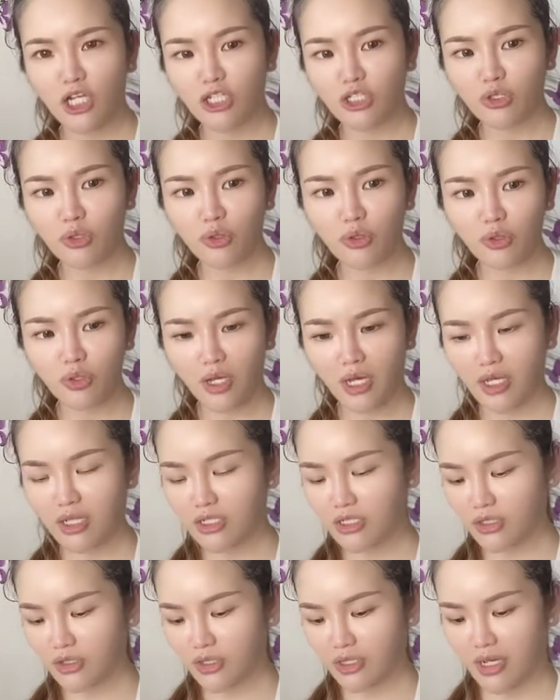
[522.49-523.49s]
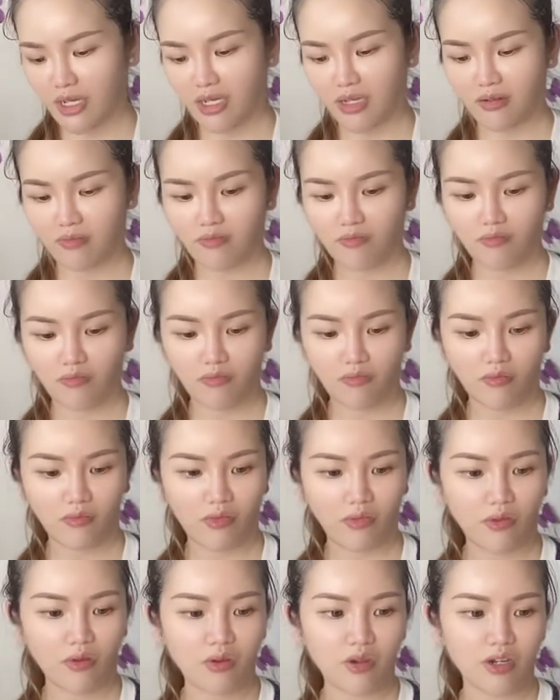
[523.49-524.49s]

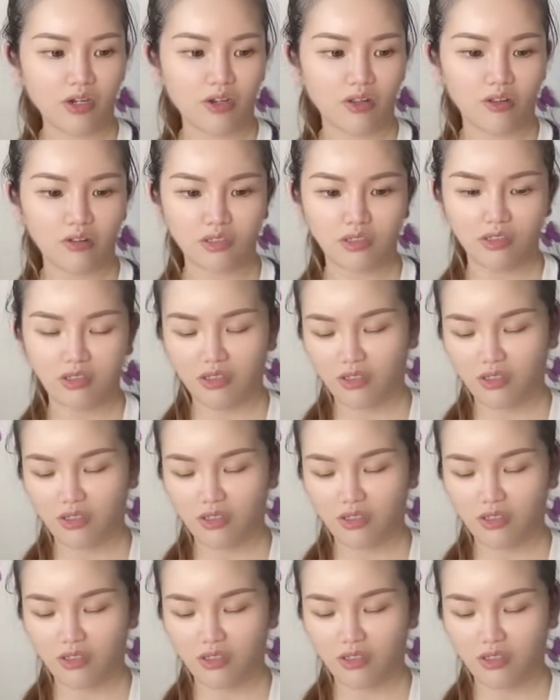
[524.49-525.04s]
$230